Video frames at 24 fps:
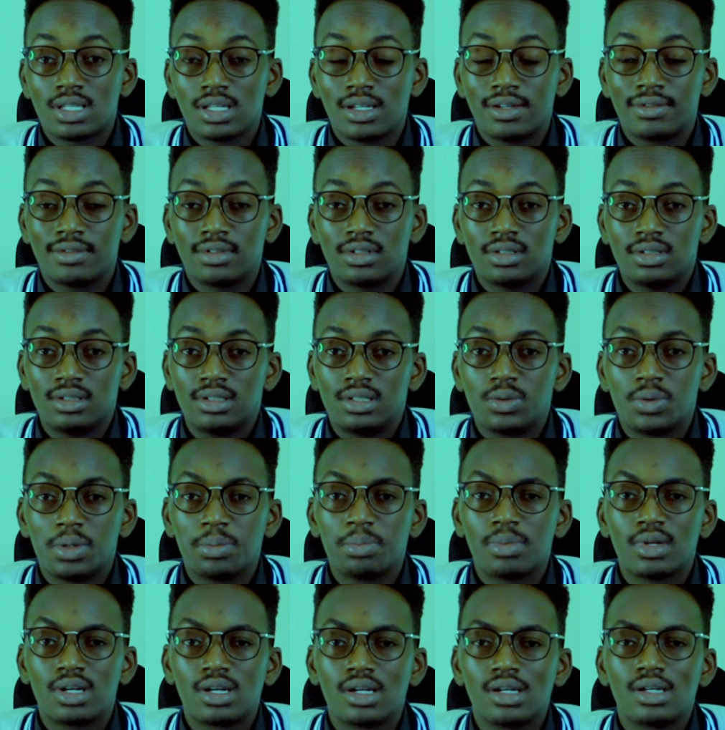server, in
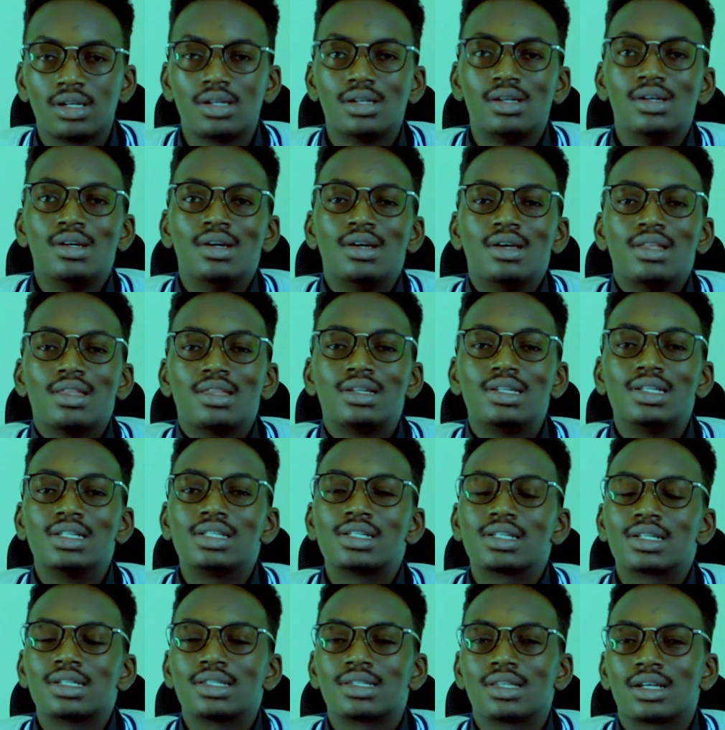Web 3, the
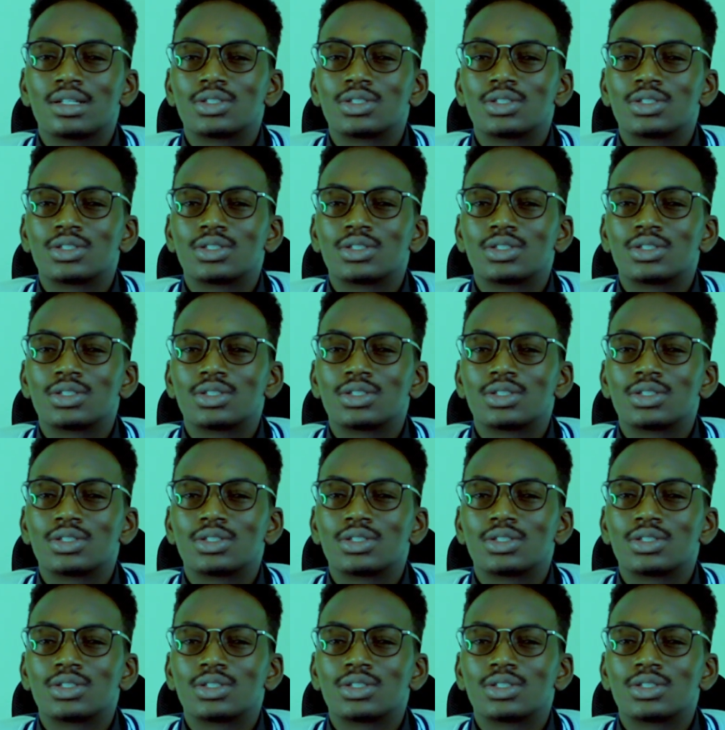data is